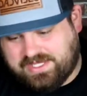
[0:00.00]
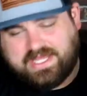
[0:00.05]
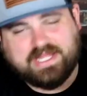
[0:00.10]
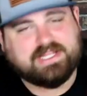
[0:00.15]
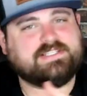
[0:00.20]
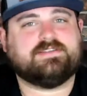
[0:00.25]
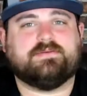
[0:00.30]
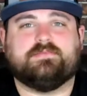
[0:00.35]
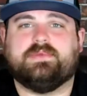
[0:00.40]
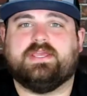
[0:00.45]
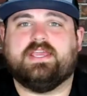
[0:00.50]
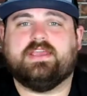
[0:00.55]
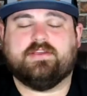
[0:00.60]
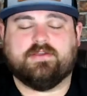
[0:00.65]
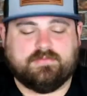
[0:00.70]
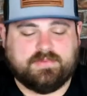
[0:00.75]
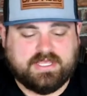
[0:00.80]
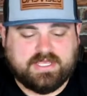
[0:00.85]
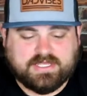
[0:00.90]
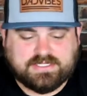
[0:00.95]
get some
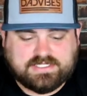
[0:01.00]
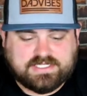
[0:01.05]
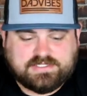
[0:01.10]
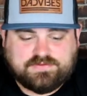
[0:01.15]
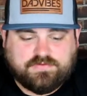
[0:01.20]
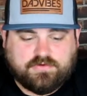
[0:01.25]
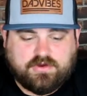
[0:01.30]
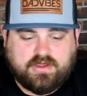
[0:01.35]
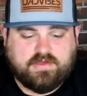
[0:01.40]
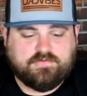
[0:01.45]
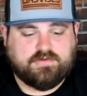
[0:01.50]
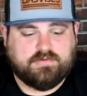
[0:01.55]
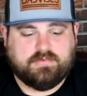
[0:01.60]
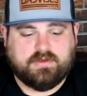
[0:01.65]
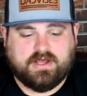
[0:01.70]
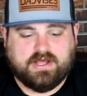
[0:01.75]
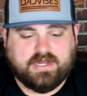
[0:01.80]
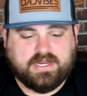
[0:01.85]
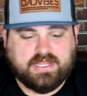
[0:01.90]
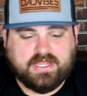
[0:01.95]
gear because it's for
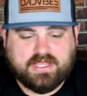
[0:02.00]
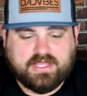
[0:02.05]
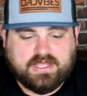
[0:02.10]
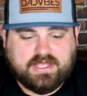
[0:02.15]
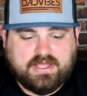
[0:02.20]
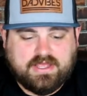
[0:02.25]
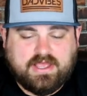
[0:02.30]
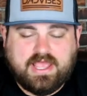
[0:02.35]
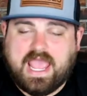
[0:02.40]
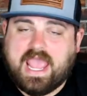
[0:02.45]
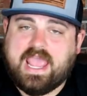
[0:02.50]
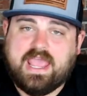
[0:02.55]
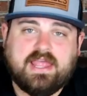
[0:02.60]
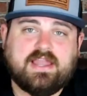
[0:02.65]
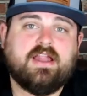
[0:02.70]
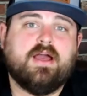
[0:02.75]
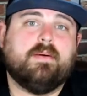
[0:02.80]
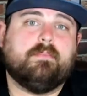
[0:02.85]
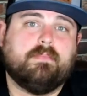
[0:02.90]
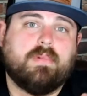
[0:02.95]
everybody.
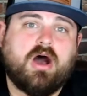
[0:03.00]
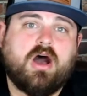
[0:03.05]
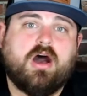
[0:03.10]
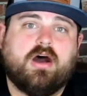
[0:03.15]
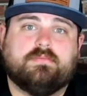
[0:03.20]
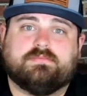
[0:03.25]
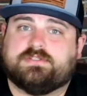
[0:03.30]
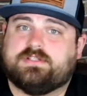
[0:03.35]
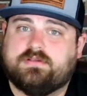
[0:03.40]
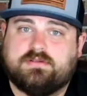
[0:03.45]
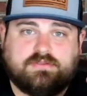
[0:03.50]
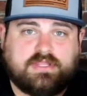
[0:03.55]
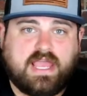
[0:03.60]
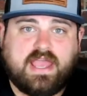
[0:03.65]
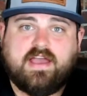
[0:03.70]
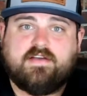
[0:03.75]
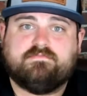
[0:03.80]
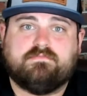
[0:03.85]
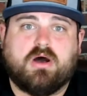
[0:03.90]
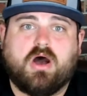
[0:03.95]
And moms,
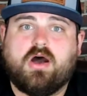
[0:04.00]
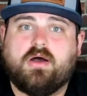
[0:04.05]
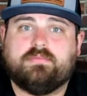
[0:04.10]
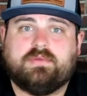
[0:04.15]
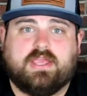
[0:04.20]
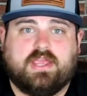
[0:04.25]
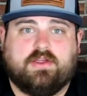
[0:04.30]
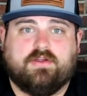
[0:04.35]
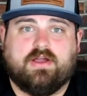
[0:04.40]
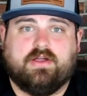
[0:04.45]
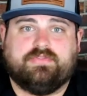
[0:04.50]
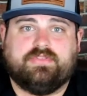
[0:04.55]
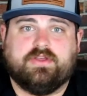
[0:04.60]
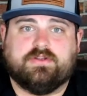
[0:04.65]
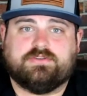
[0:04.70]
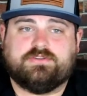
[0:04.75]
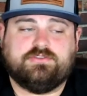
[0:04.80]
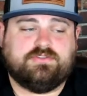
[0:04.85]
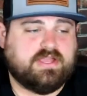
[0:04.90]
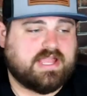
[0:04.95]
they have mom gear out
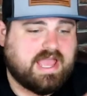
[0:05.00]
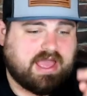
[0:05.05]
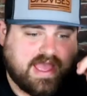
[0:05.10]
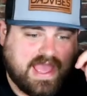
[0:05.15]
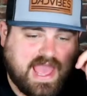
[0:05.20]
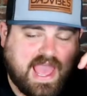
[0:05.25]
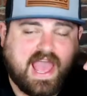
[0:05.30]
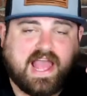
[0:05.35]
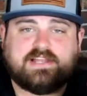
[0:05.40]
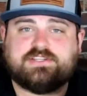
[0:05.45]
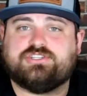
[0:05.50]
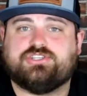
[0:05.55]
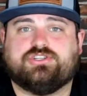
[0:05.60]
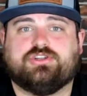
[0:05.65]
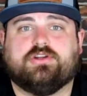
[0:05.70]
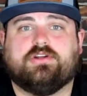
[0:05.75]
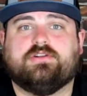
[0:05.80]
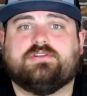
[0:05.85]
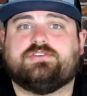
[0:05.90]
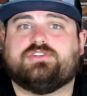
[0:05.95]
there too. They got hats,
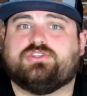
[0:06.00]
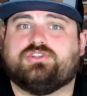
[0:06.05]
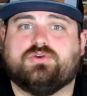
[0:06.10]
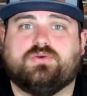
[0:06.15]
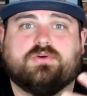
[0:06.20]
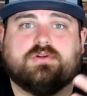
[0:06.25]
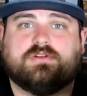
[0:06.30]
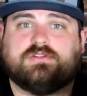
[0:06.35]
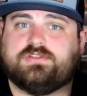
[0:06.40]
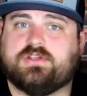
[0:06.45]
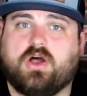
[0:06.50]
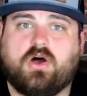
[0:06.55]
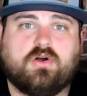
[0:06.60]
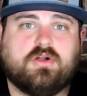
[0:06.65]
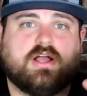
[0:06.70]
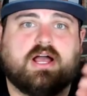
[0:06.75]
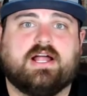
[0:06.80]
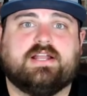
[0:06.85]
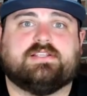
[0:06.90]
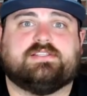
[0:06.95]
shirts, shorts,
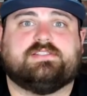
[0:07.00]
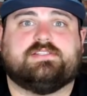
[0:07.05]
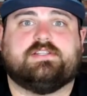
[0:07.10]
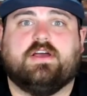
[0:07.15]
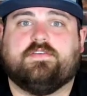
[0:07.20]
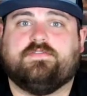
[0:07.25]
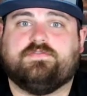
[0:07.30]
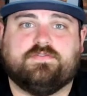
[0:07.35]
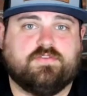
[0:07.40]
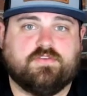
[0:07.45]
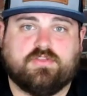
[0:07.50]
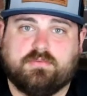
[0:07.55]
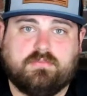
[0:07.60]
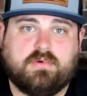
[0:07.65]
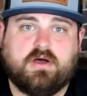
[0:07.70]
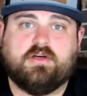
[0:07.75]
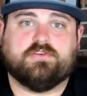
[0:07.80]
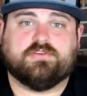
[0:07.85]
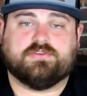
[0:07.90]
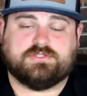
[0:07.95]
all kind of stuff for the
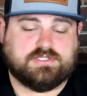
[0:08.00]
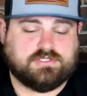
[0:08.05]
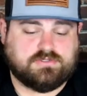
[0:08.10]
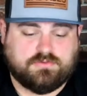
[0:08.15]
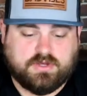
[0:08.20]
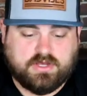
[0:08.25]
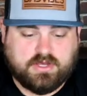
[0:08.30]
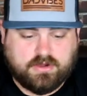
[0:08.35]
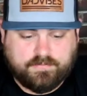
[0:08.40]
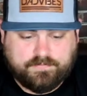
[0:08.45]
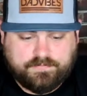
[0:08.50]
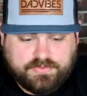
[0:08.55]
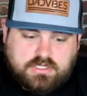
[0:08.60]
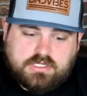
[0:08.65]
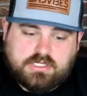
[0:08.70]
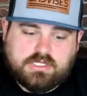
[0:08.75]
mothers as well.